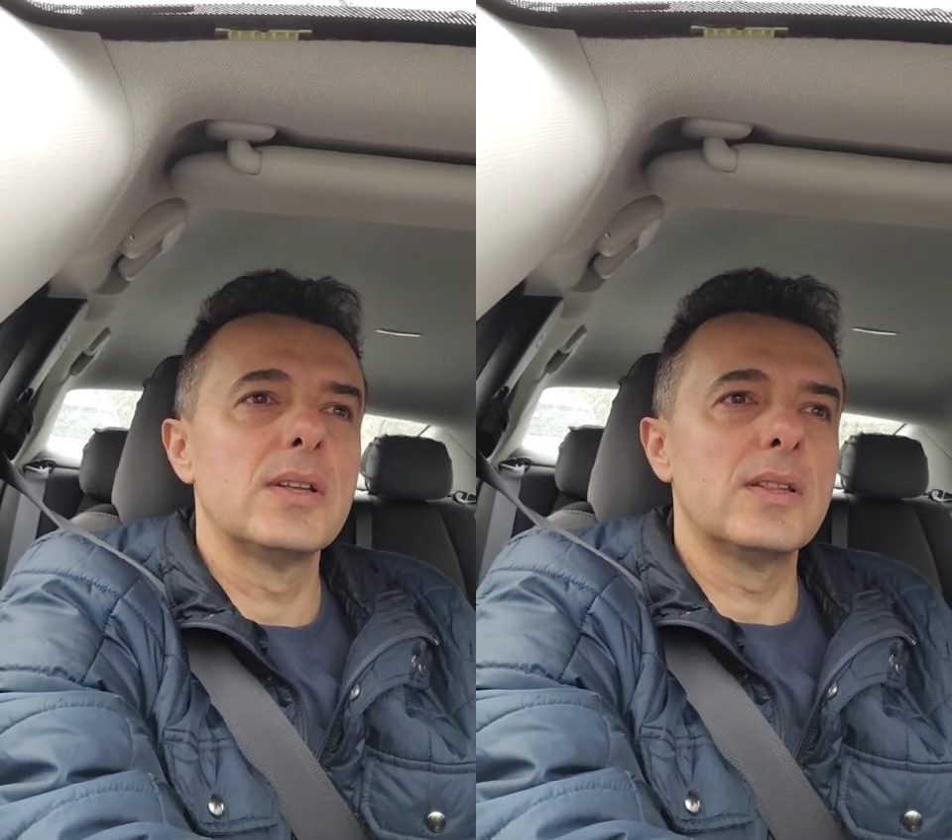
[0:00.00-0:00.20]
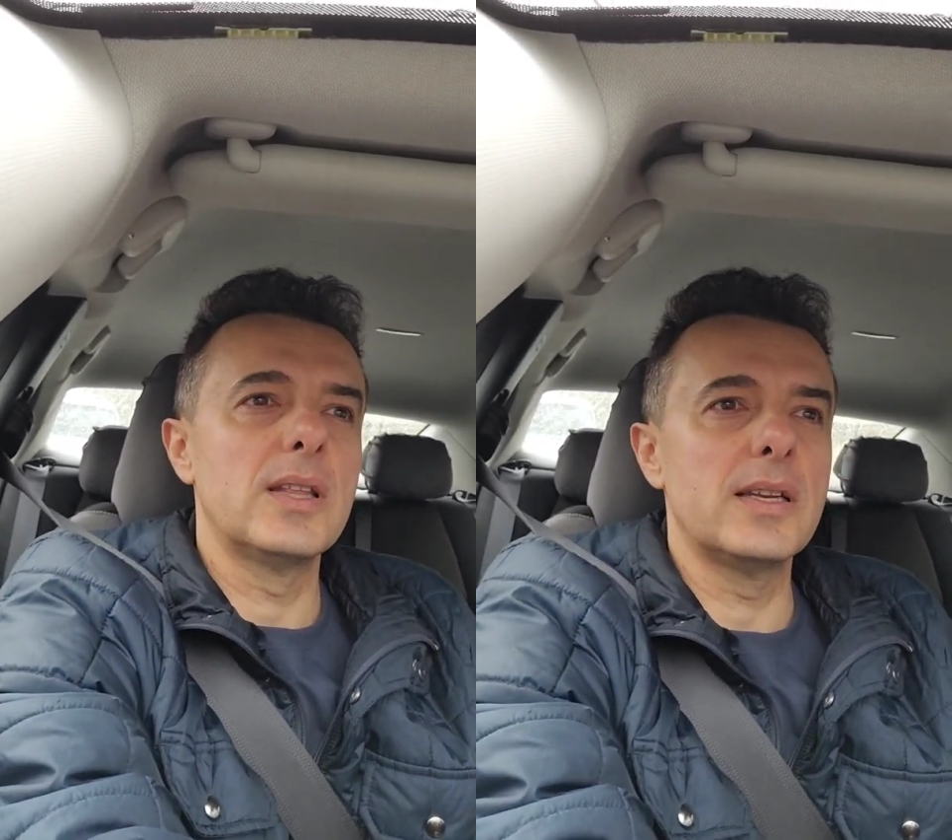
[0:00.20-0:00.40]

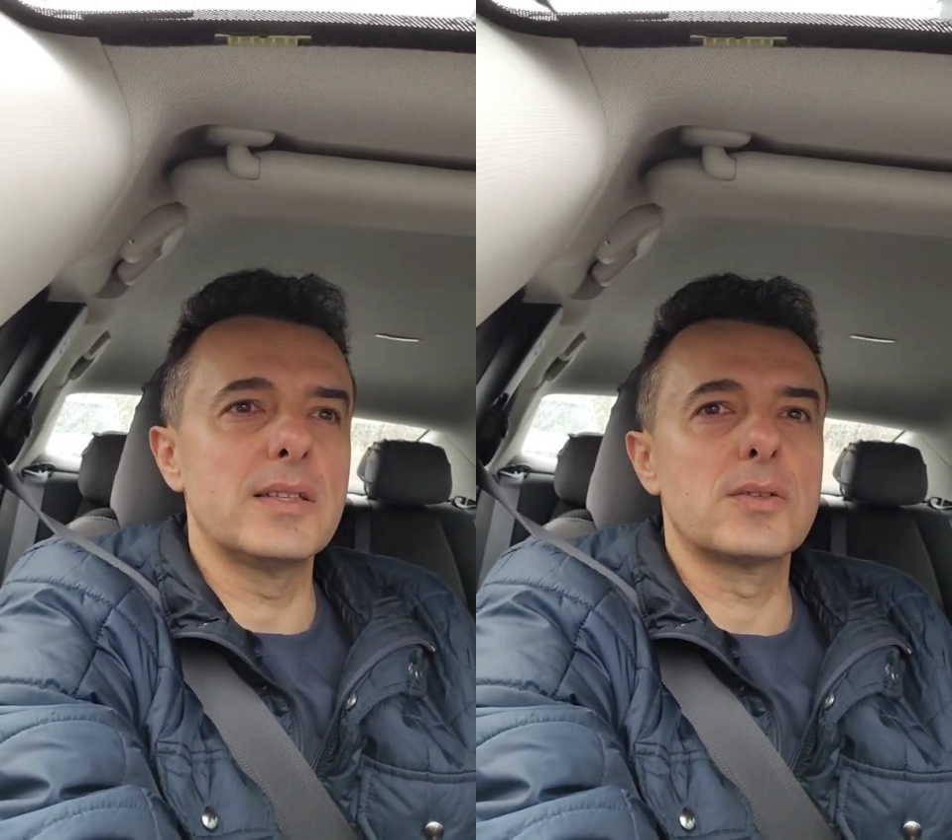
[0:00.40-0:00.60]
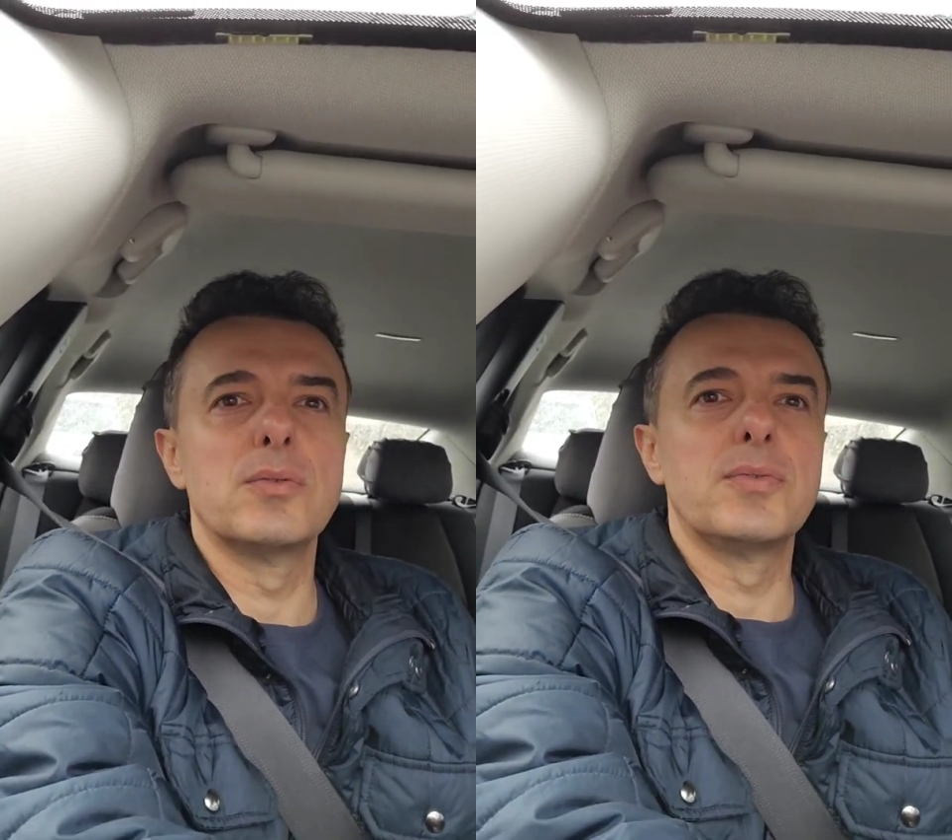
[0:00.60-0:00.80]
then
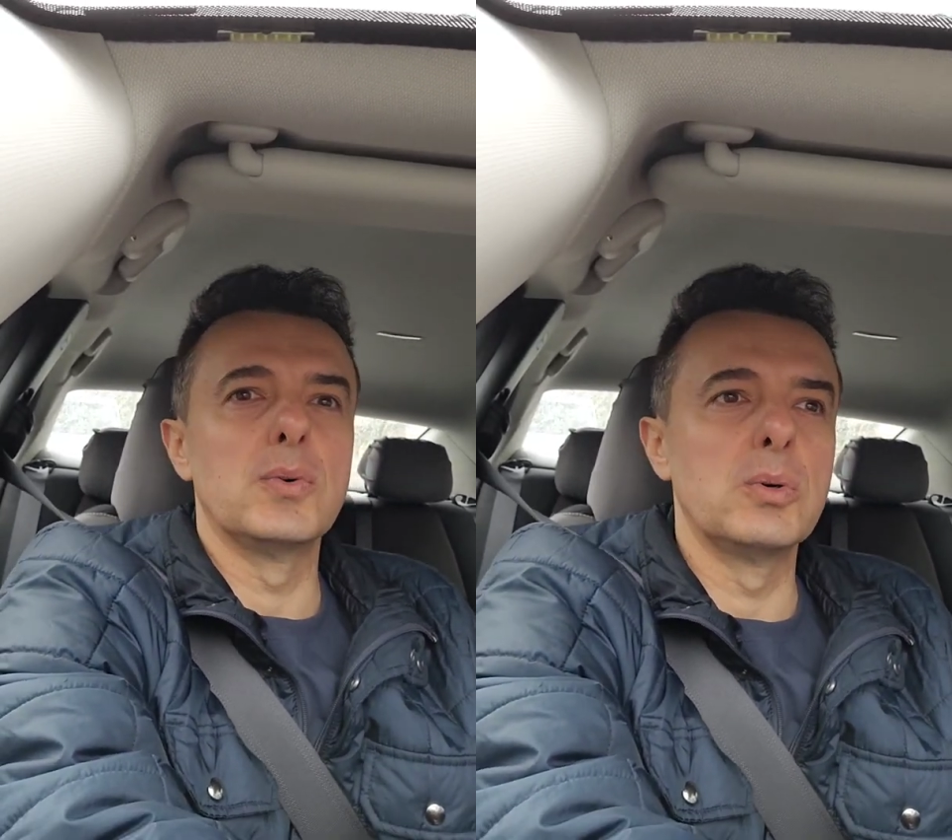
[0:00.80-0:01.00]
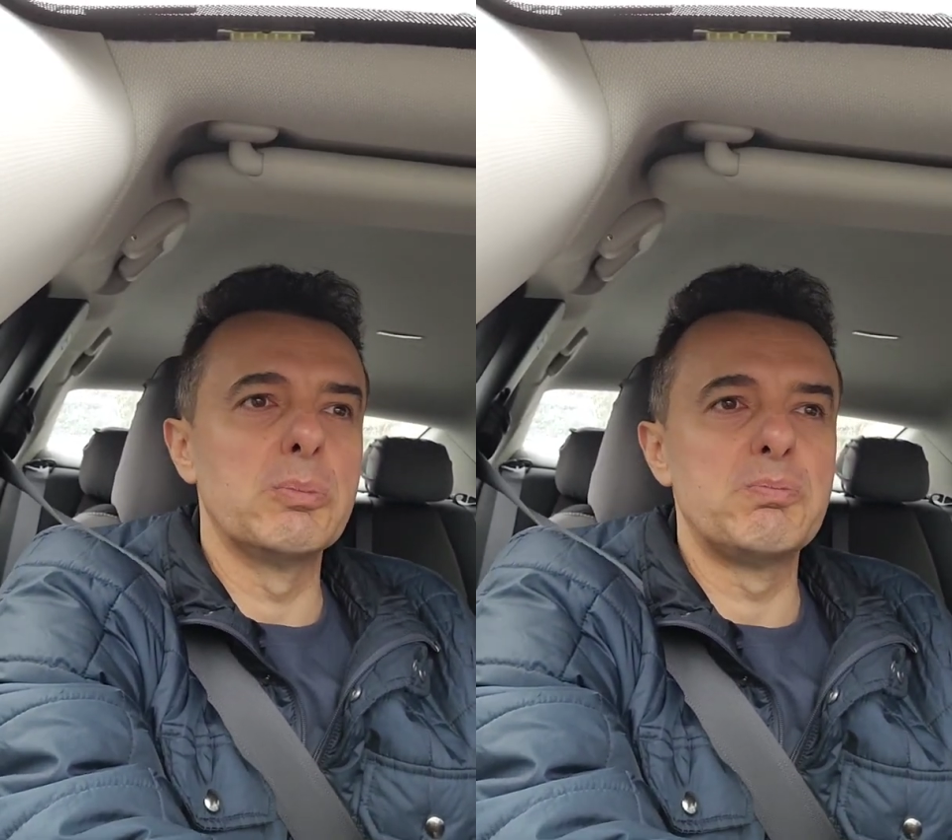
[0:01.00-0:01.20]
it's good
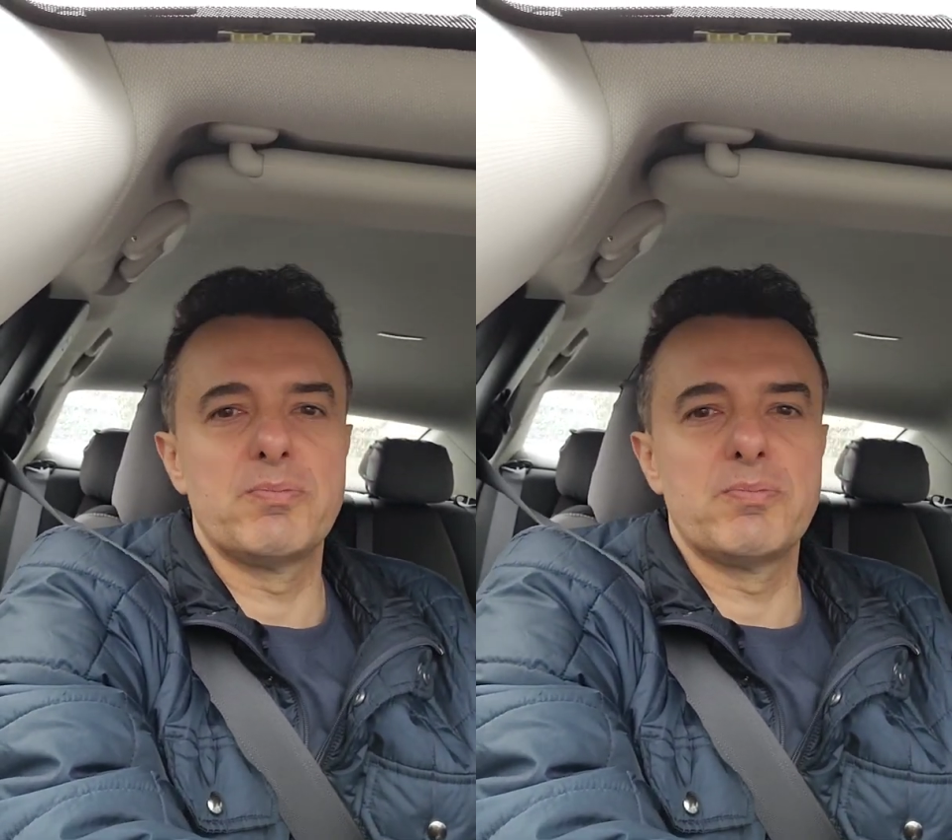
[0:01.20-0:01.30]
for